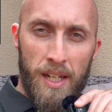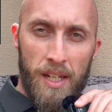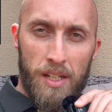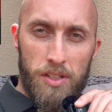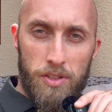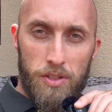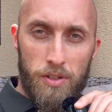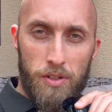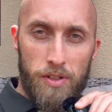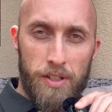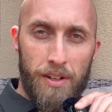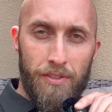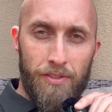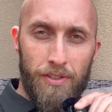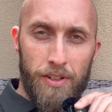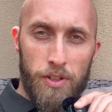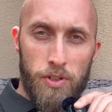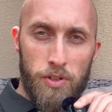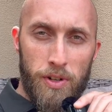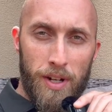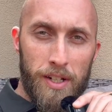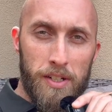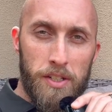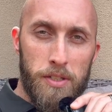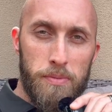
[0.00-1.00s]
So they're definitely
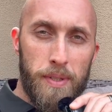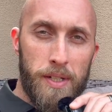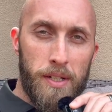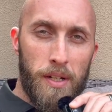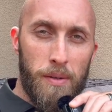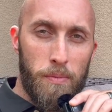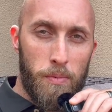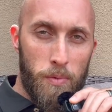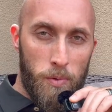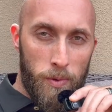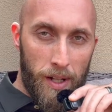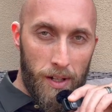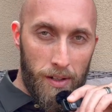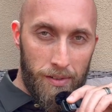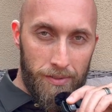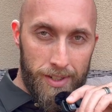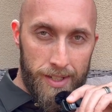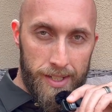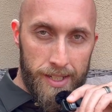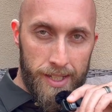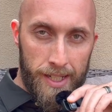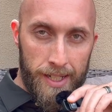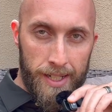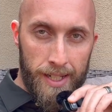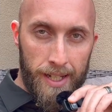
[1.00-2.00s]
trying to become
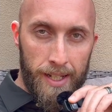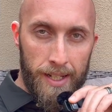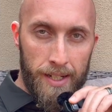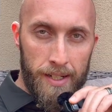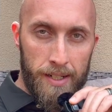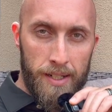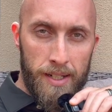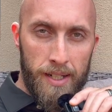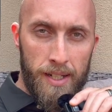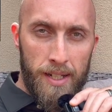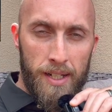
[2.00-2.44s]
relevant again.